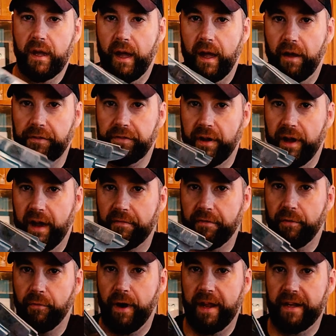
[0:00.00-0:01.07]
I also have
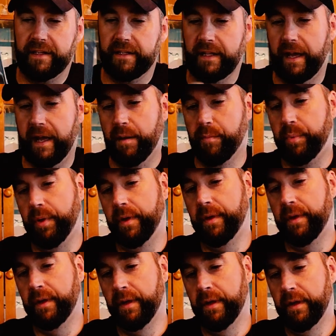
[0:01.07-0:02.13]
a right clamp,
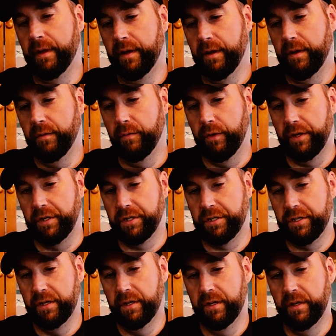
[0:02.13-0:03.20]

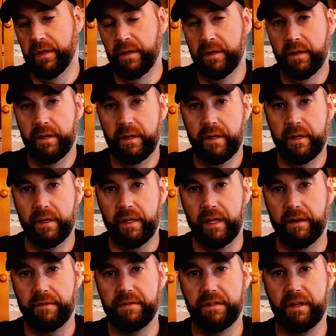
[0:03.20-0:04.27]
which
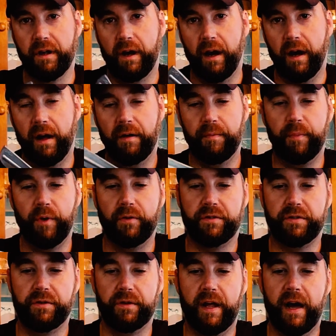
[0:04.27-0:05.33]
gives an about
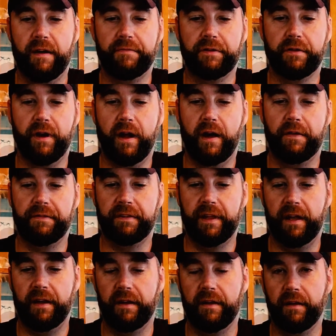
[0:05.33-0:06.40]
2.5 degree
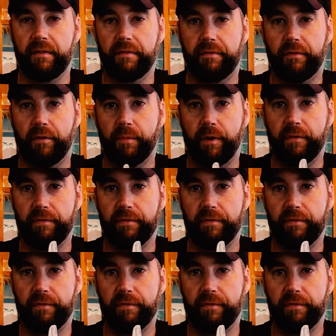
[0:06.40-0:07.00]
offset for my